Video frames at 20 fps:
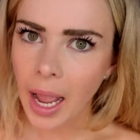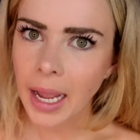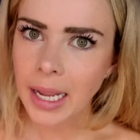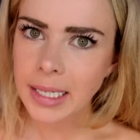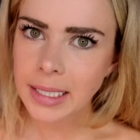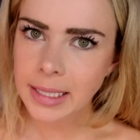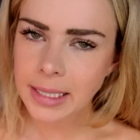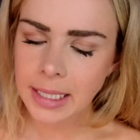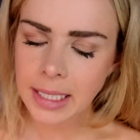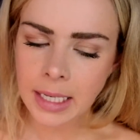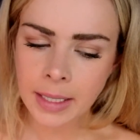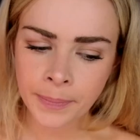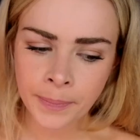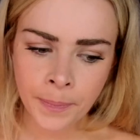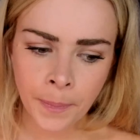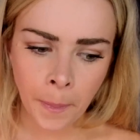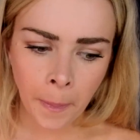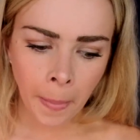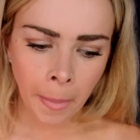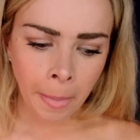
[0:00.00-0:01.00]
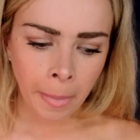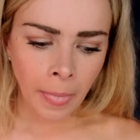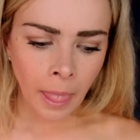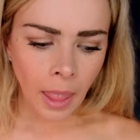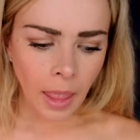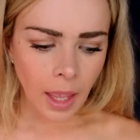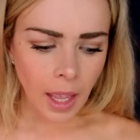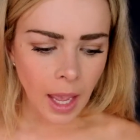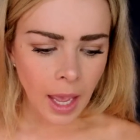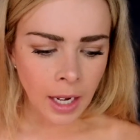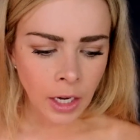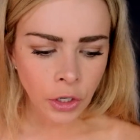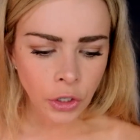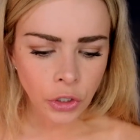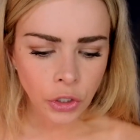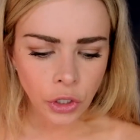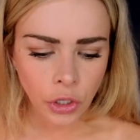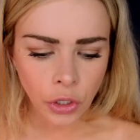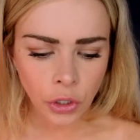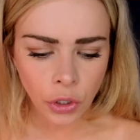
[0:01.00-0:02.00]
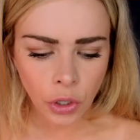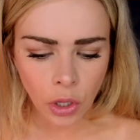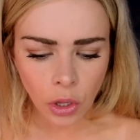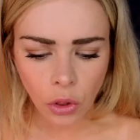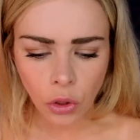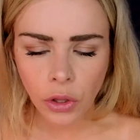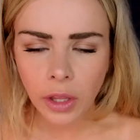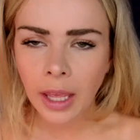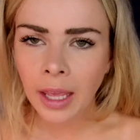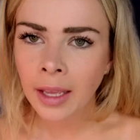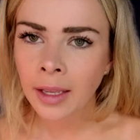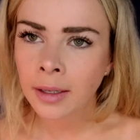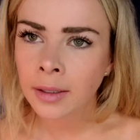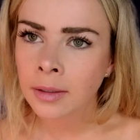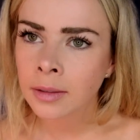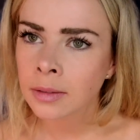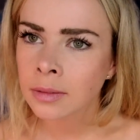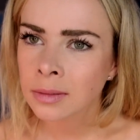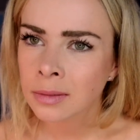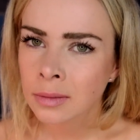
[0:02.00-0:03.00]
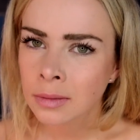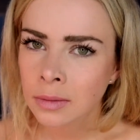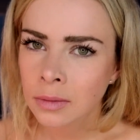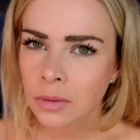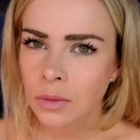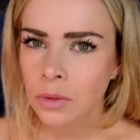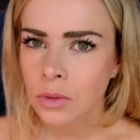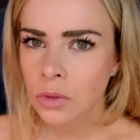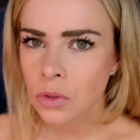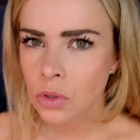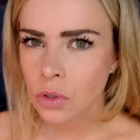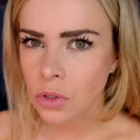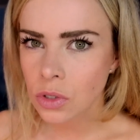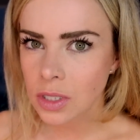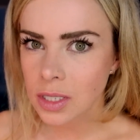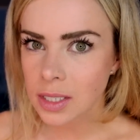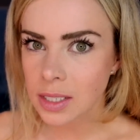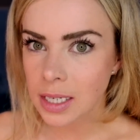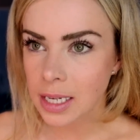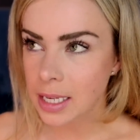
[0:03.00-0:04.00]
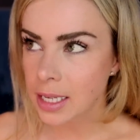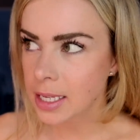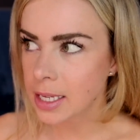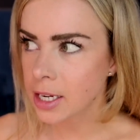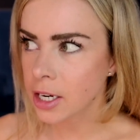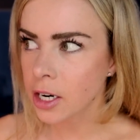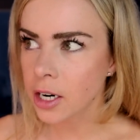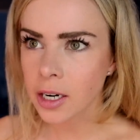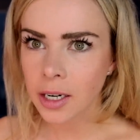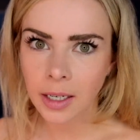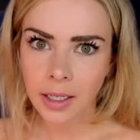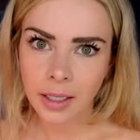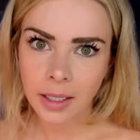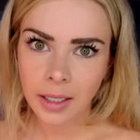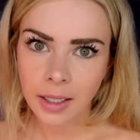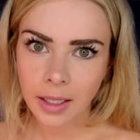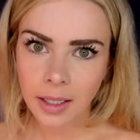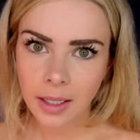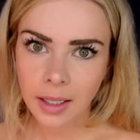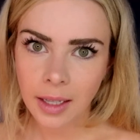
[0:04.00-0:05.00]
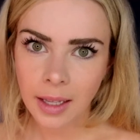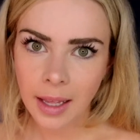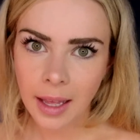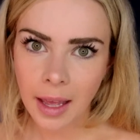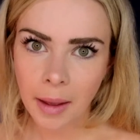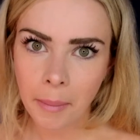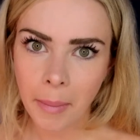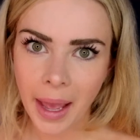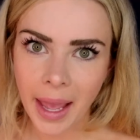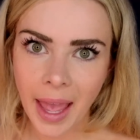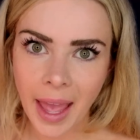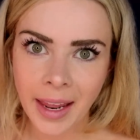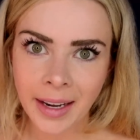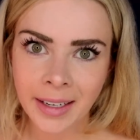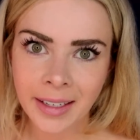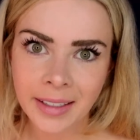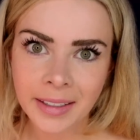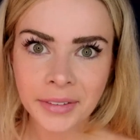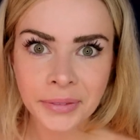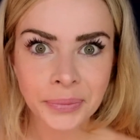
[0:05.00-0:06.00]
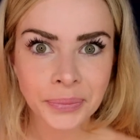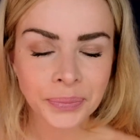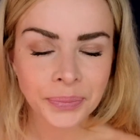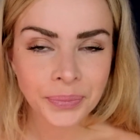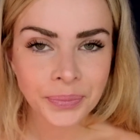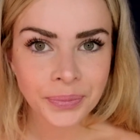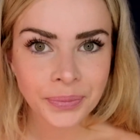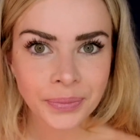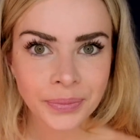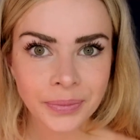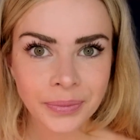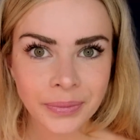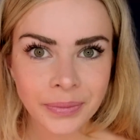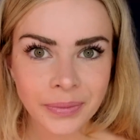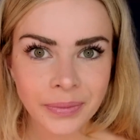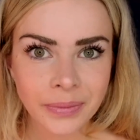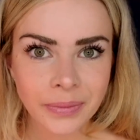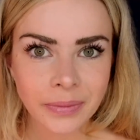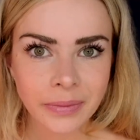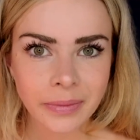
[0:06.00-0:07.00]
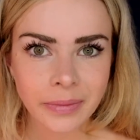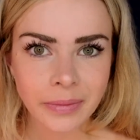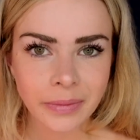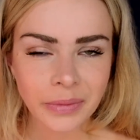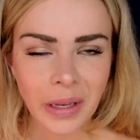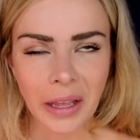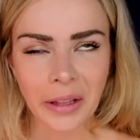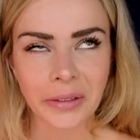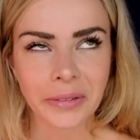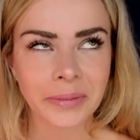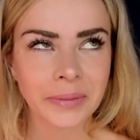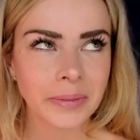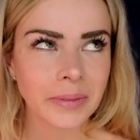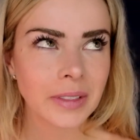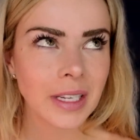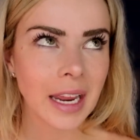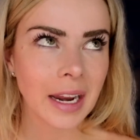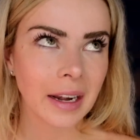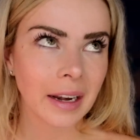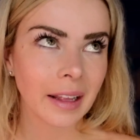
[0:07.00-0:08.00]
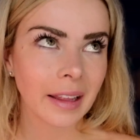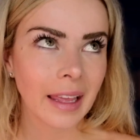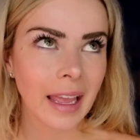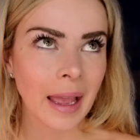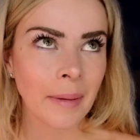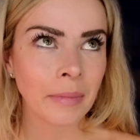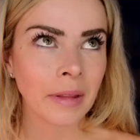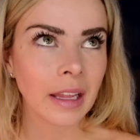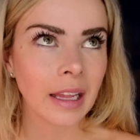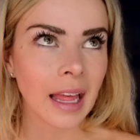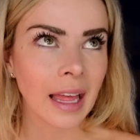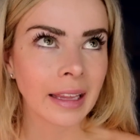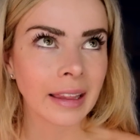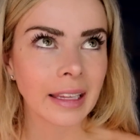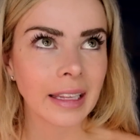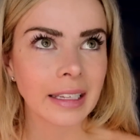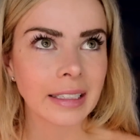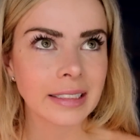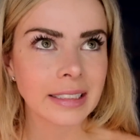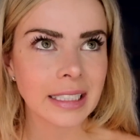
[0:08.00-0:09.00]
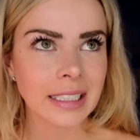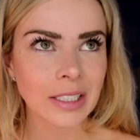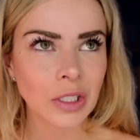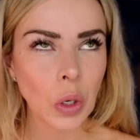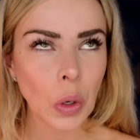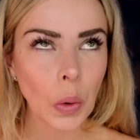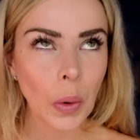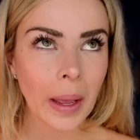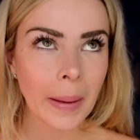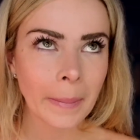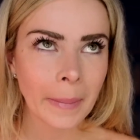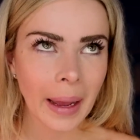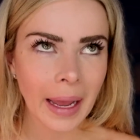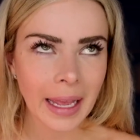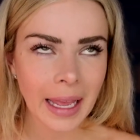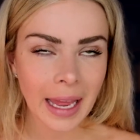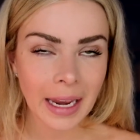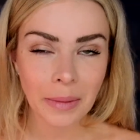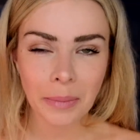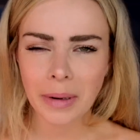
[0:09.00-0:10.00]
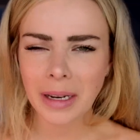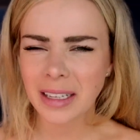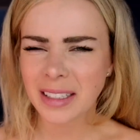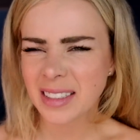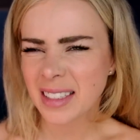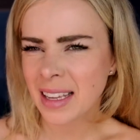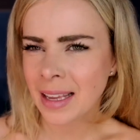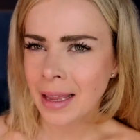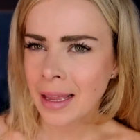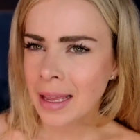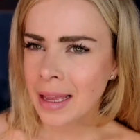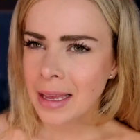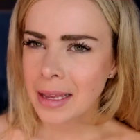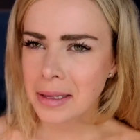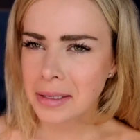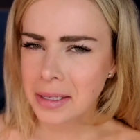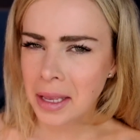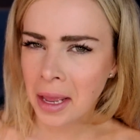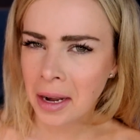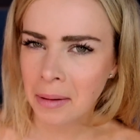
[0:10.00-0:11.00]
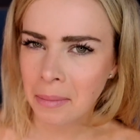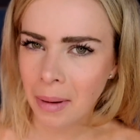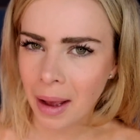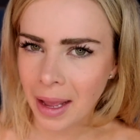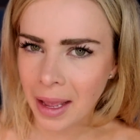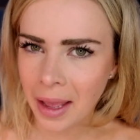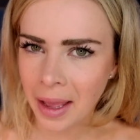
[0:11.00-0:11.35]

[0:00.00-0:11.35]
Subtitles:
I see. And are you looking to stay here at my inn? Well, technically I'm the landlady. It's not quite my inn, but it's kind of my